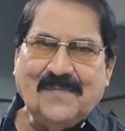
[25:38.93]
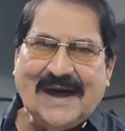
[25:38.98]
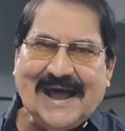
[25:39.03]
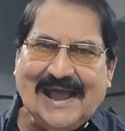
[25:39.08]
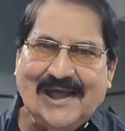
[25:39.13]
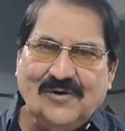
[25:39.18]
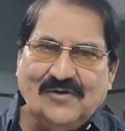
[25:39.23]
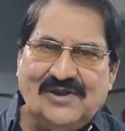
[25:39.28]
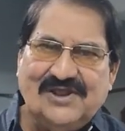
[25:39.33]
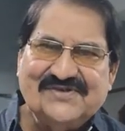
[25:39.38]

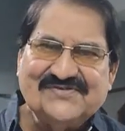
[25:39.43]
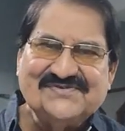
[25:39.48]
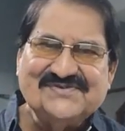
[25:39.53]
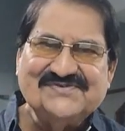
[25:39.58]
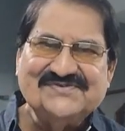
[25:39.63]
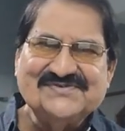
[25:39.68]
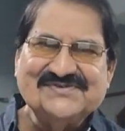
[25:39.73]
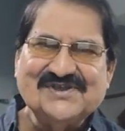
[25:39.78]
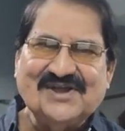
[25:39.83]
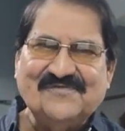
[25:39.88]

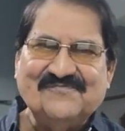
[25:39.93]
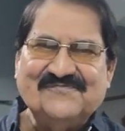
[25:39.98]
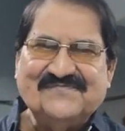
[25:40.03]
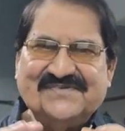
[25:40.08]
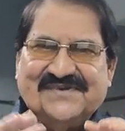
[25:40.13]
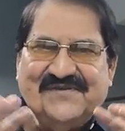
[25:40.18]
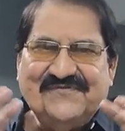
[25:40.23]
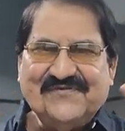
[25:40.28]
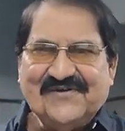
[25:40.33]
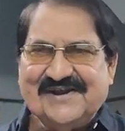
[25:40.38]
Violations
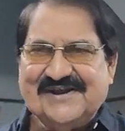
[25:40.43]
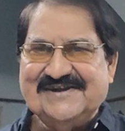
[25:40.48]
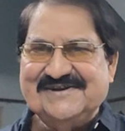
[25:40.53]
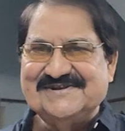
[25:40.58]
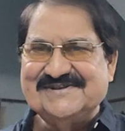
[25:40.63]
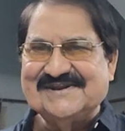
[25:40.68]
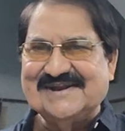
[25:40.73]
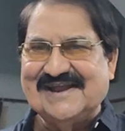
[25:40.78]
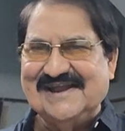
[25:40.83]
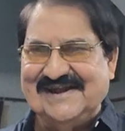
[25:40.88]
of
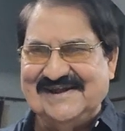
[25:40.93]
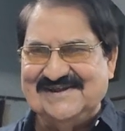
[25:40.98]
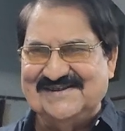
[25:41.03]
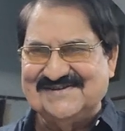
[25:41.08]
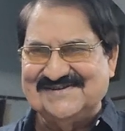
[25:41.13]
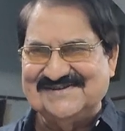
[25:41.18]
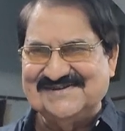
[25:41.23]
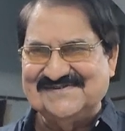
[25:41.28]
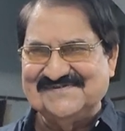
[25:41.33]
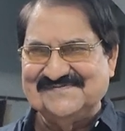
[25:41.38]
different
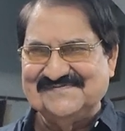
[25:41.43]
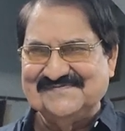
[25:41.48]
rights